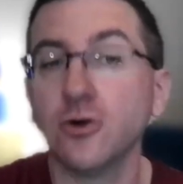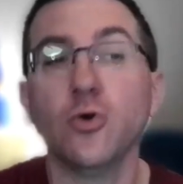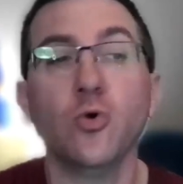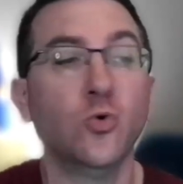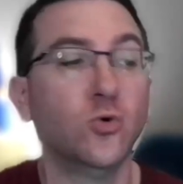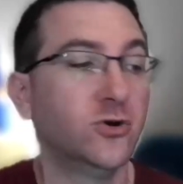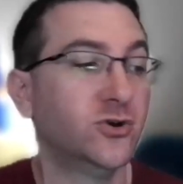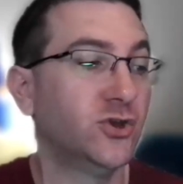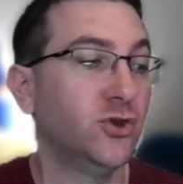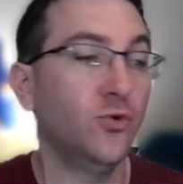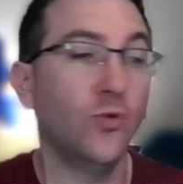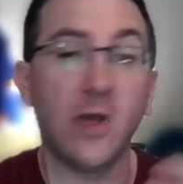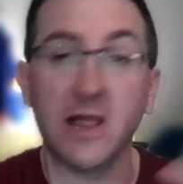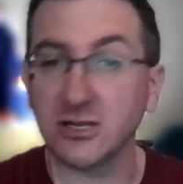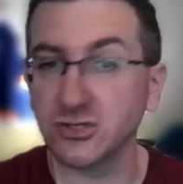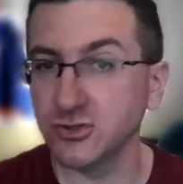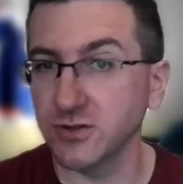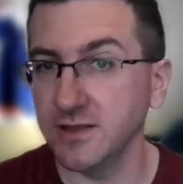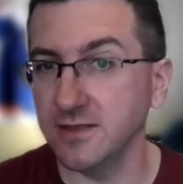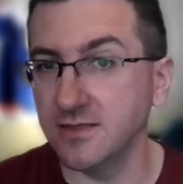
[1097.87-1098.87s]
or do you
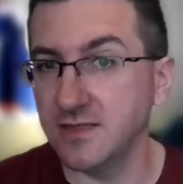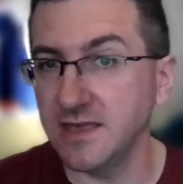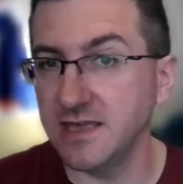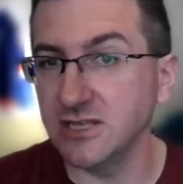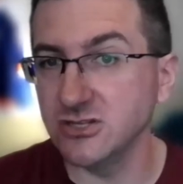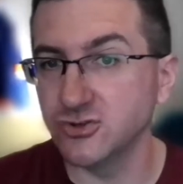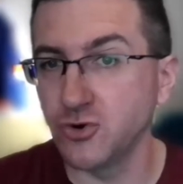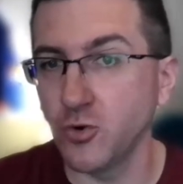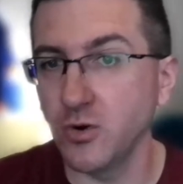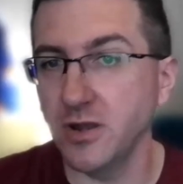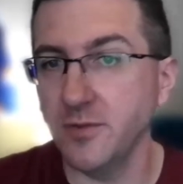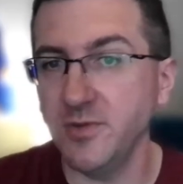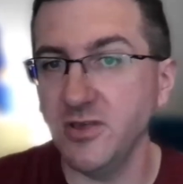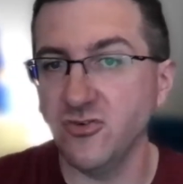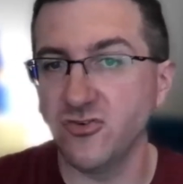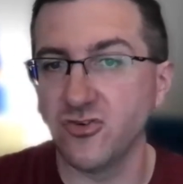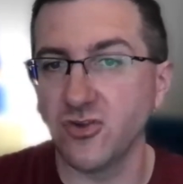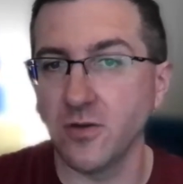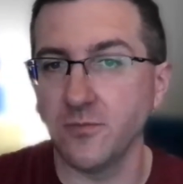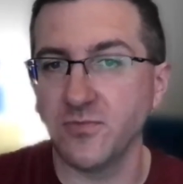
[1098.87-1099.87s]
actually think it's going to be
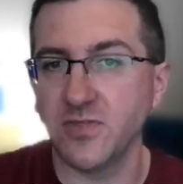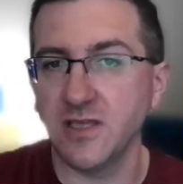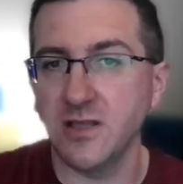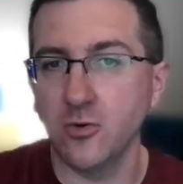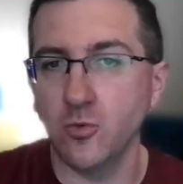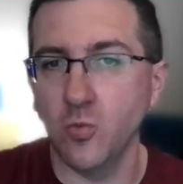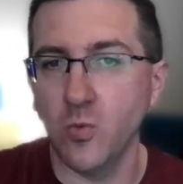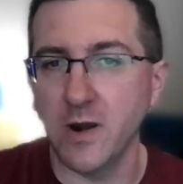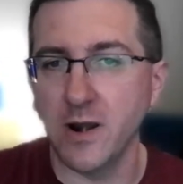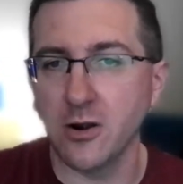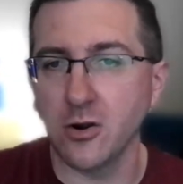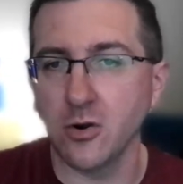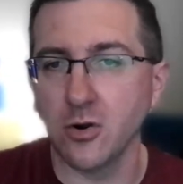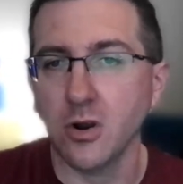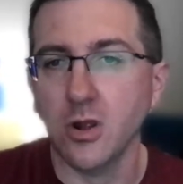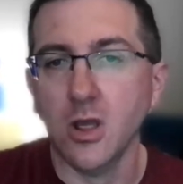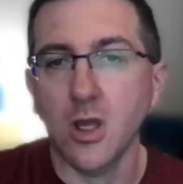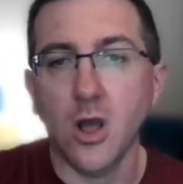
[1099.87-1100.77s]
something where